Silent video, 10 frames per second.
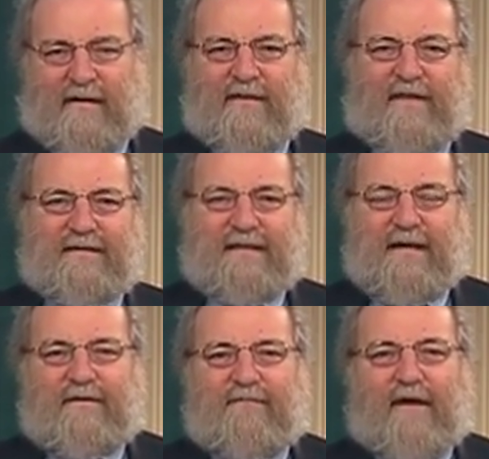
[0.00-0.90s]
Thus,
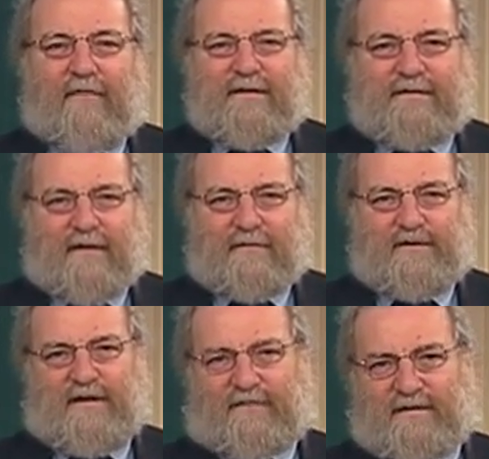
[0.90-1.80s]
even very subtle
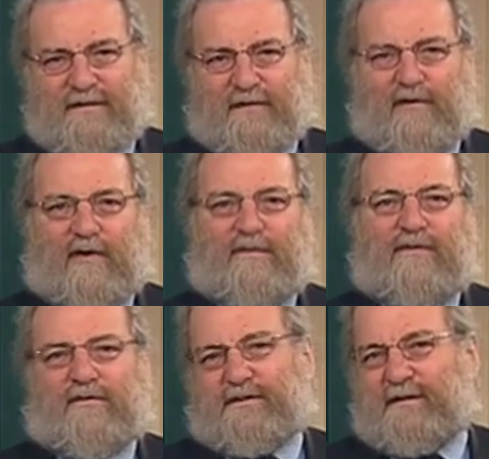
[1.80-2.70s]
shifts in the
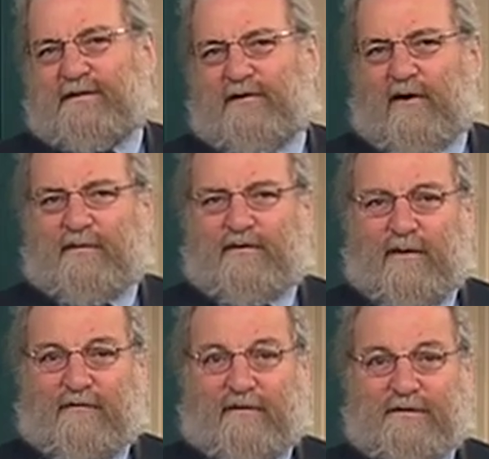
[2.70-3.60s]
carbon-13 to
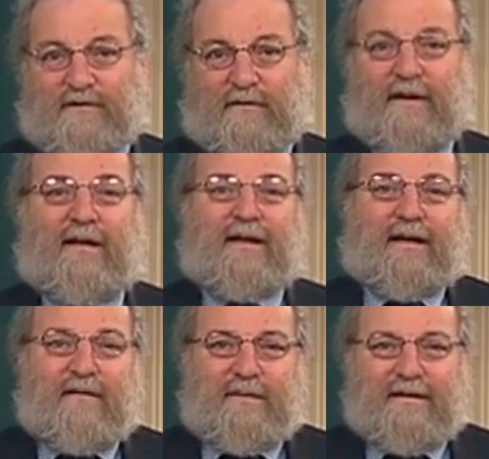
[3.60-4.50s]
carbon-12 ratio
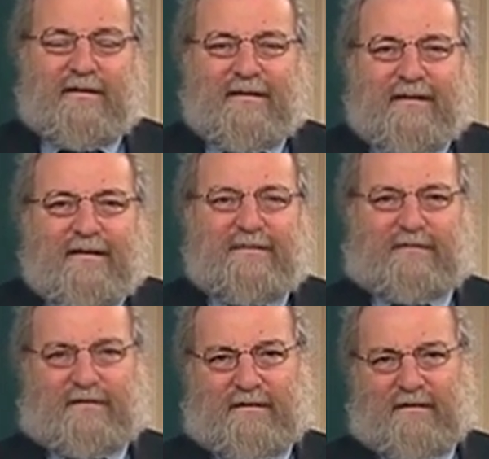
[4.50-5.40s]
can be
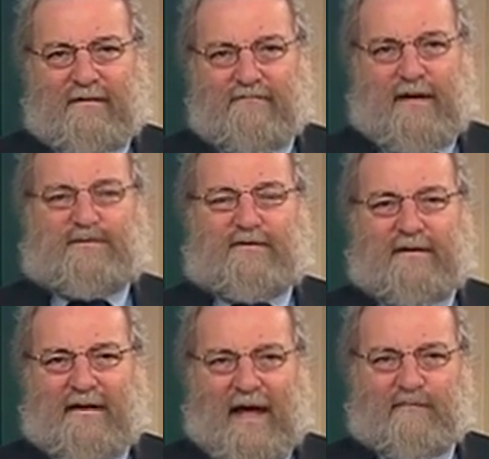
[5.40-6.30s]
easily
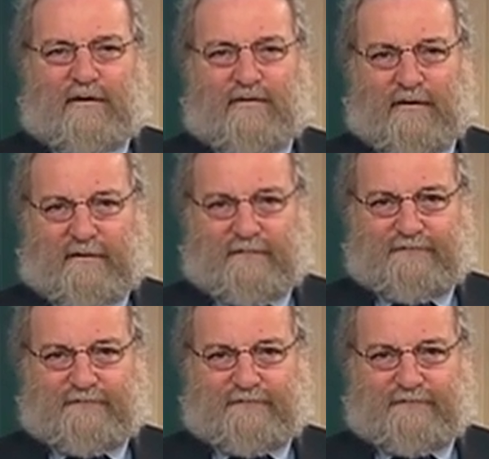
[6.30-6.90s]
measured and recorded.